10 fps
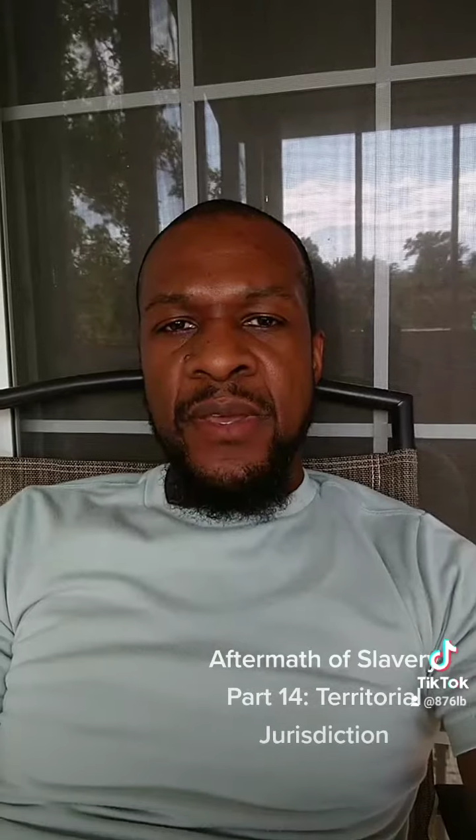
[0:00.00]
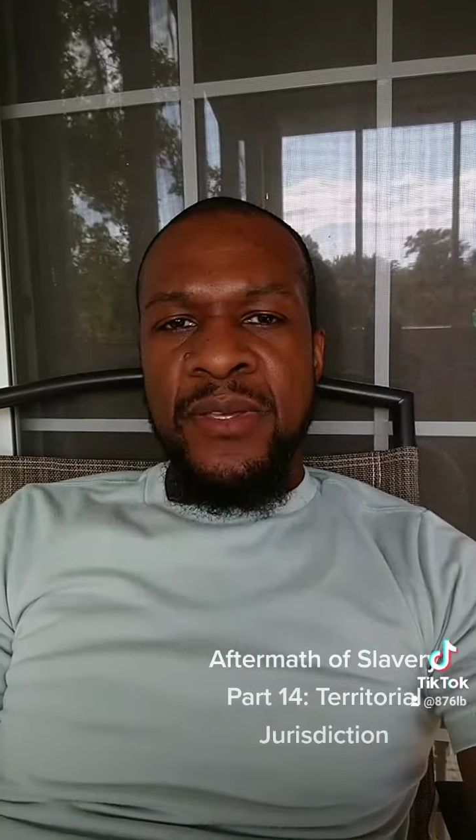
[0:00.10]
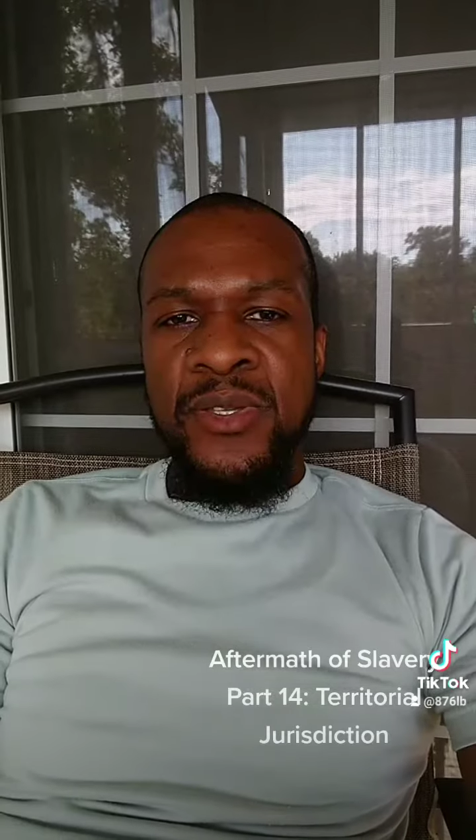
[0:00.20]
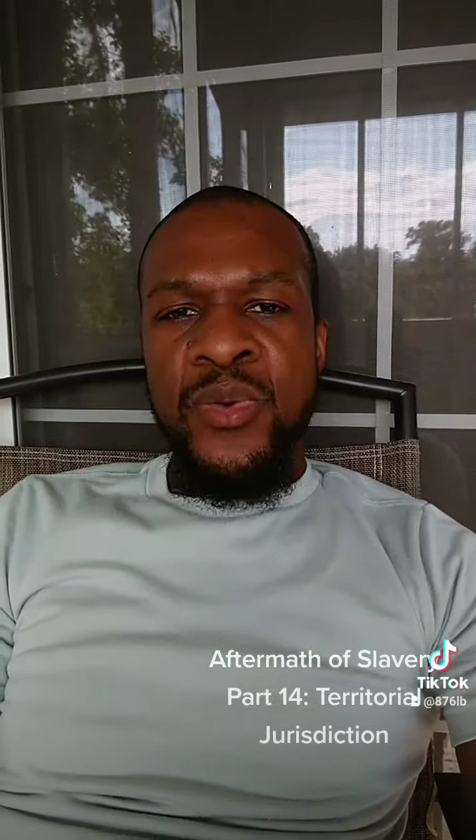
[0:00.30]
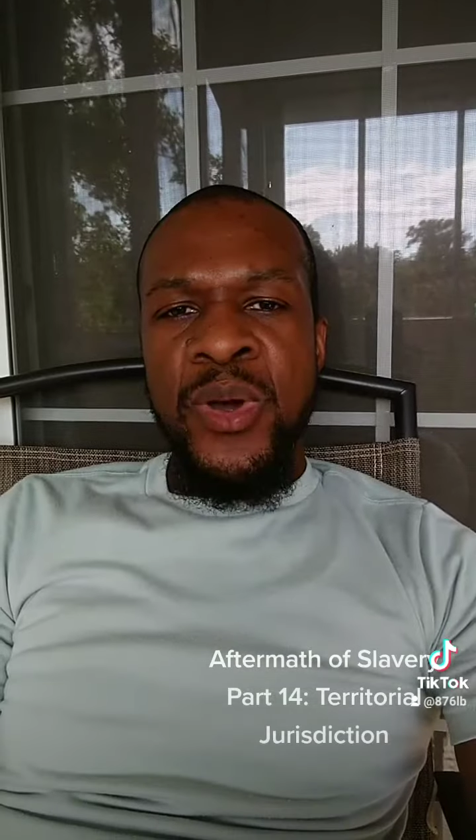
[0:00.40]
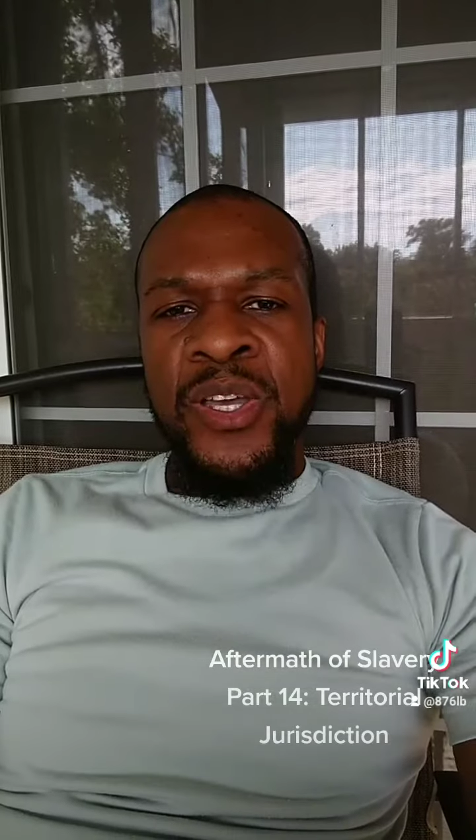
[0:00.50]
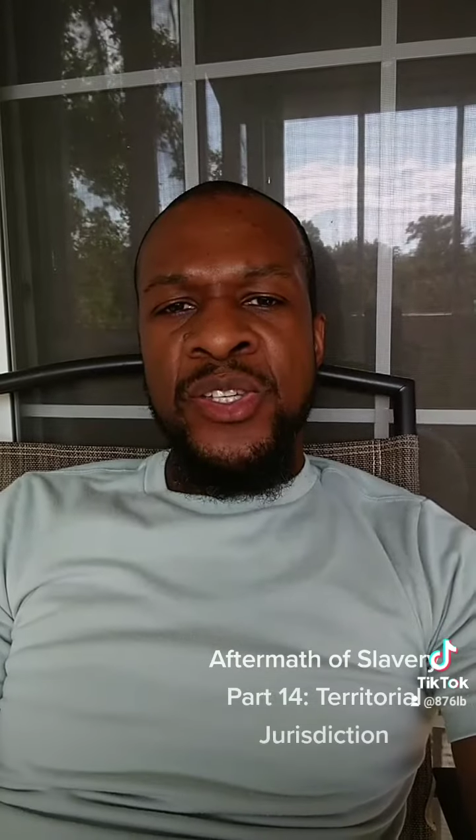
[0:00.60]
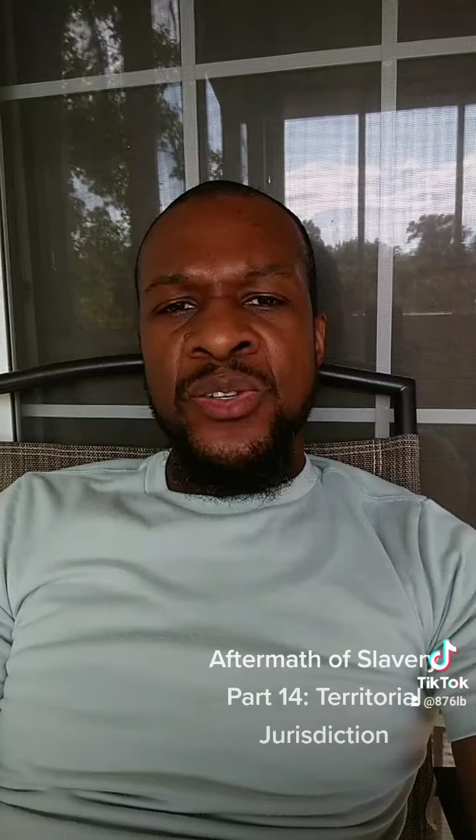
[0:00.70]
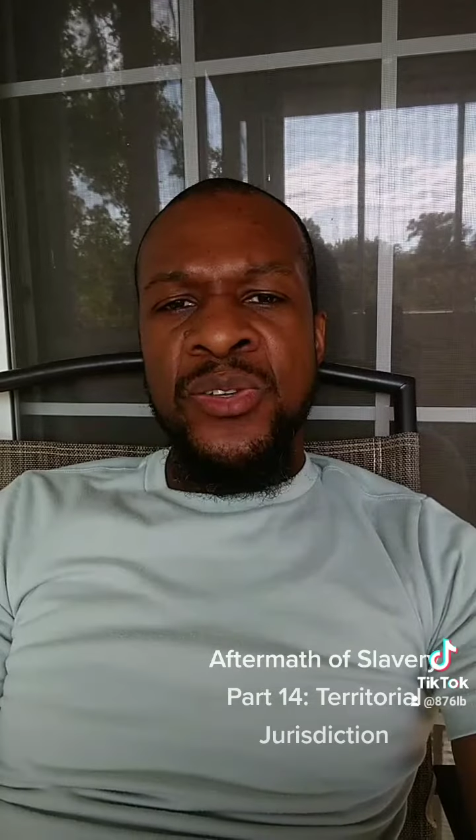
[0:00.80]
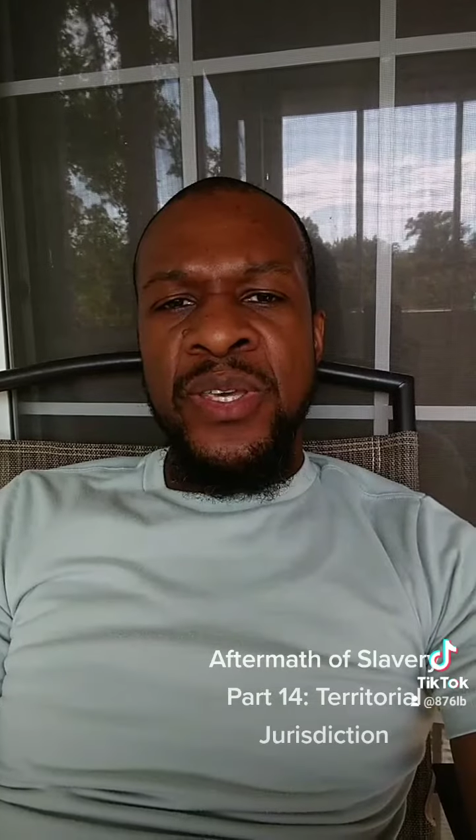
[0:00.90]
So why
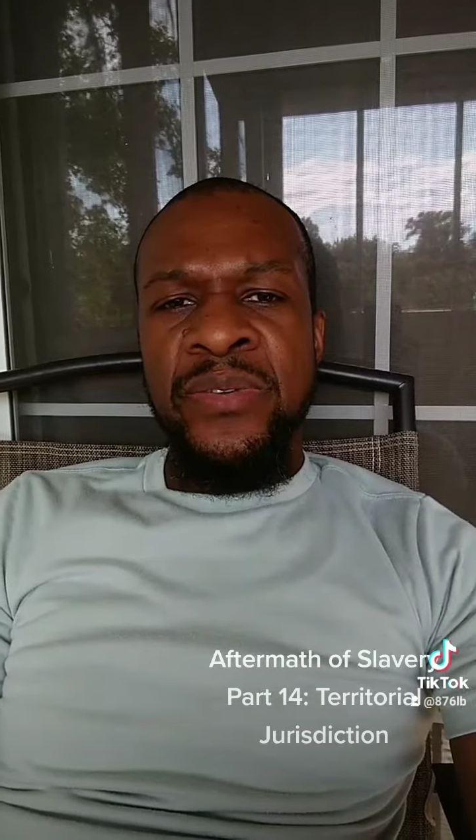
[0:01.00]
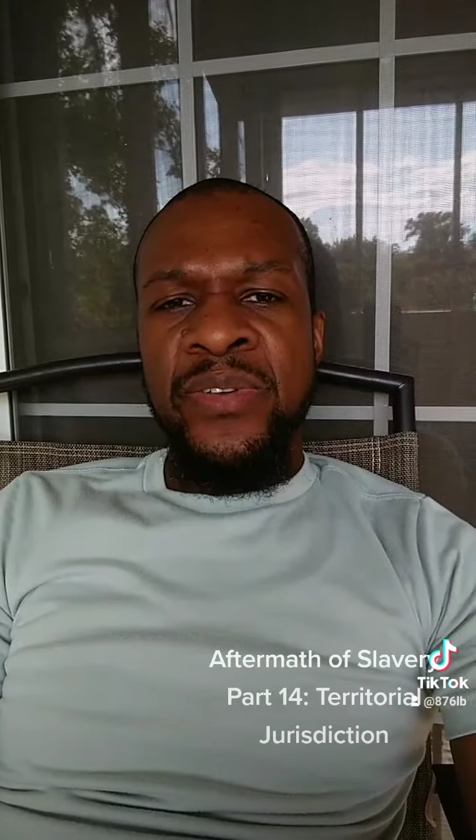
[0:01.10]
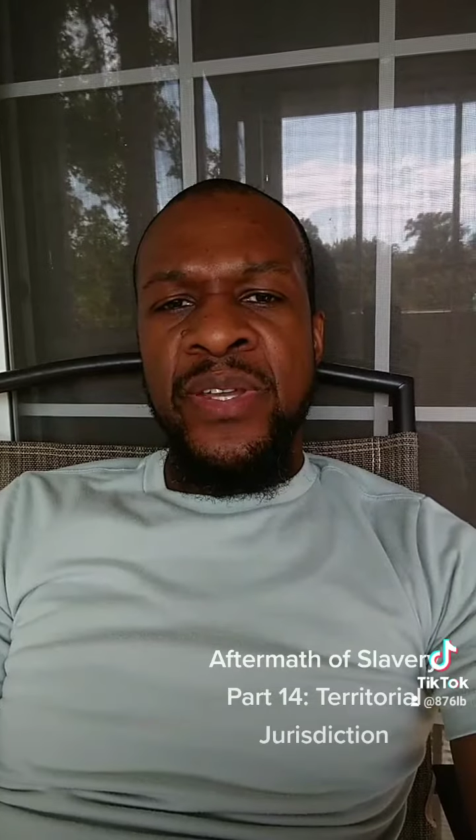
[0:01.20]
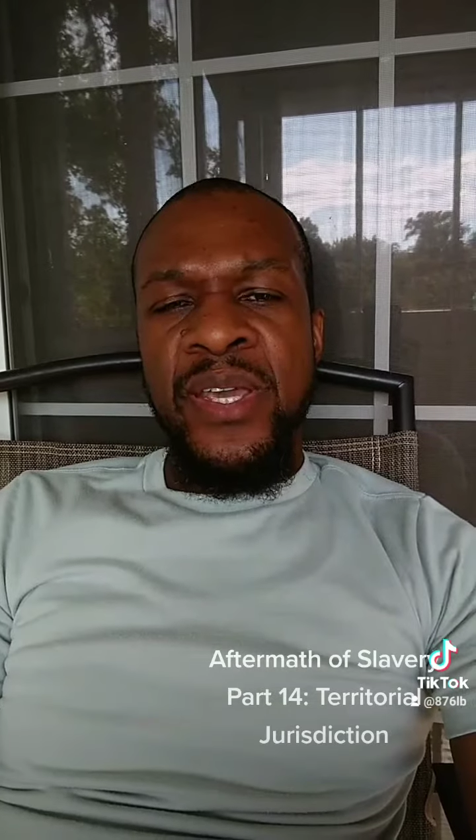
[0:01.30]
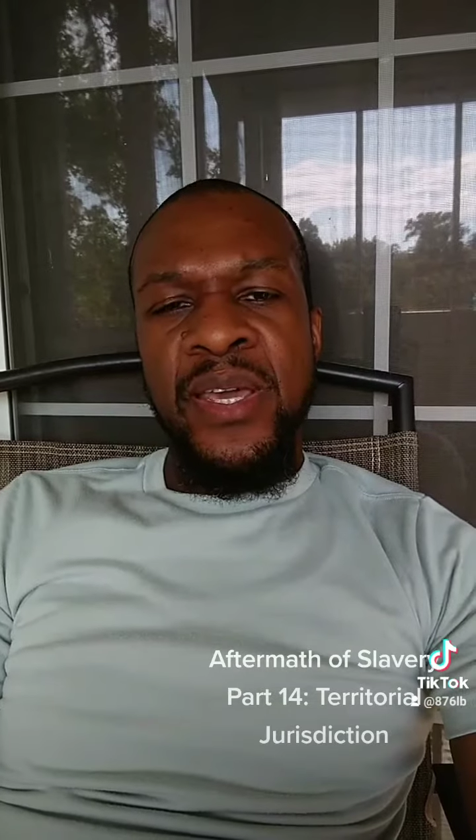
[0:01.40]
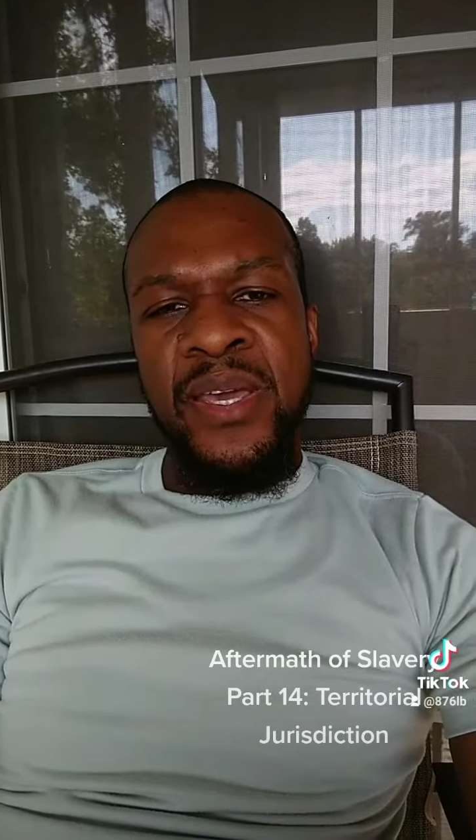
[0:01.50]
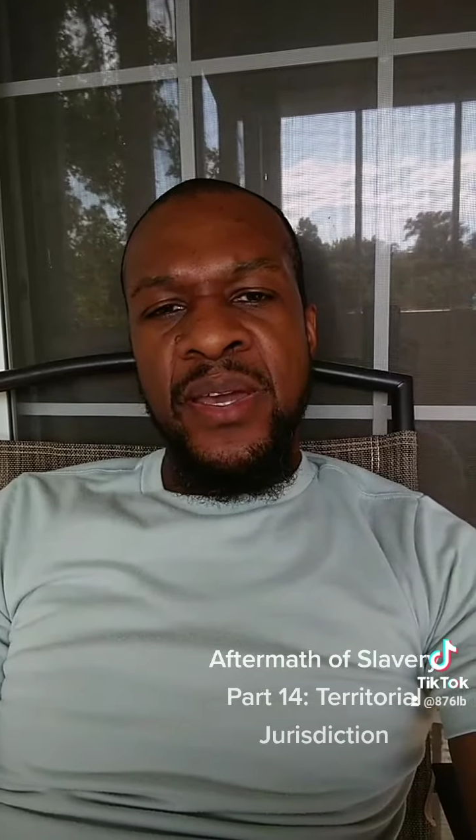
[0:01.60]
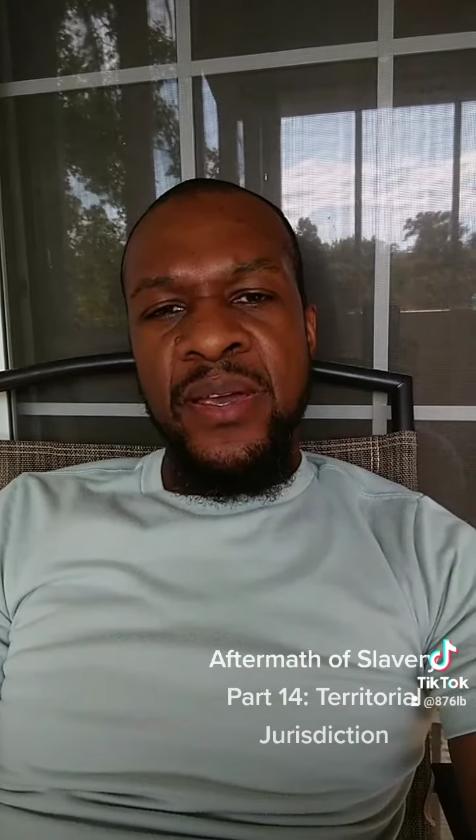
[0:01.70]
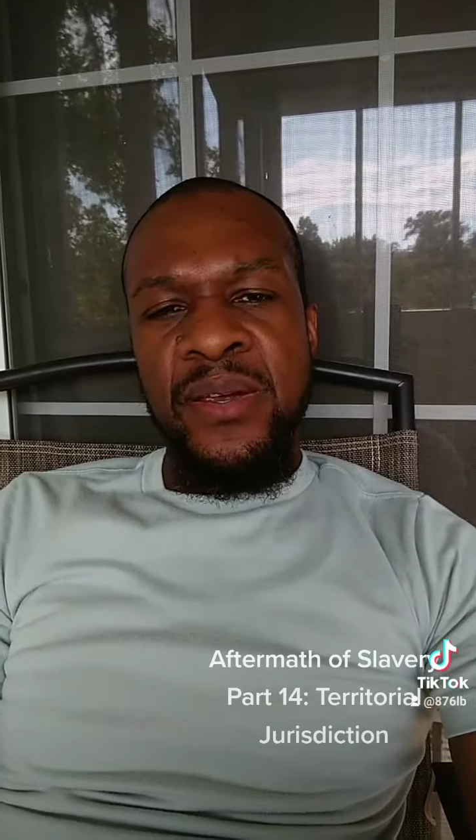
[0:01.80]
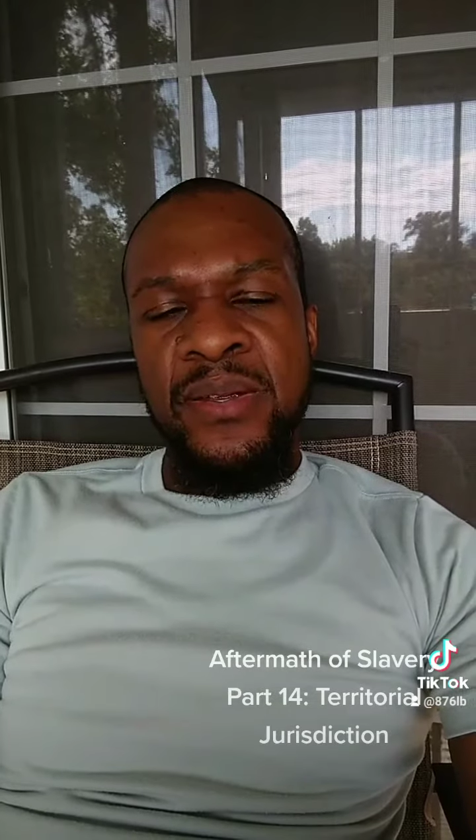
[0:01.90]
should you even
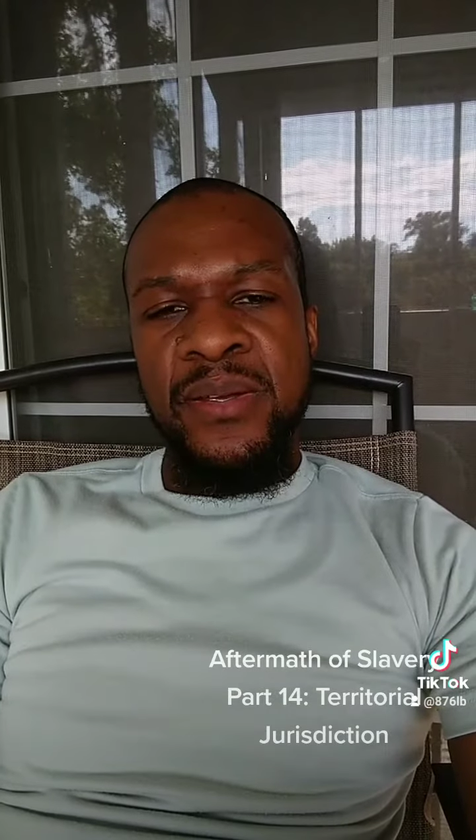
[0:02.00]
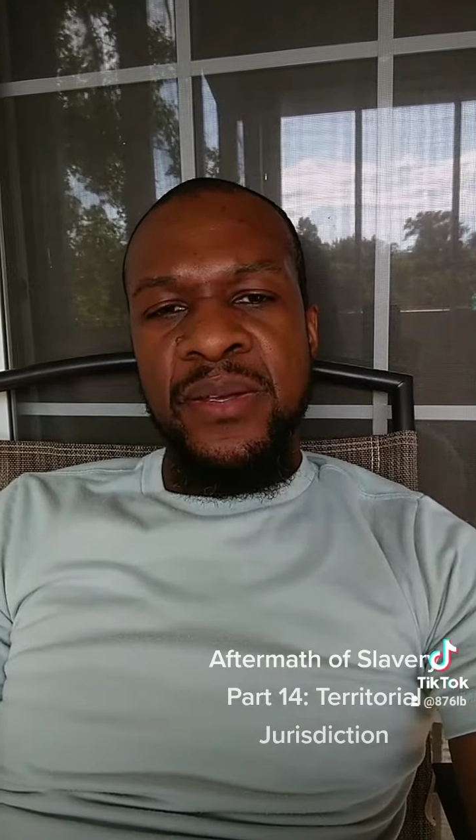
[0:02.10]
care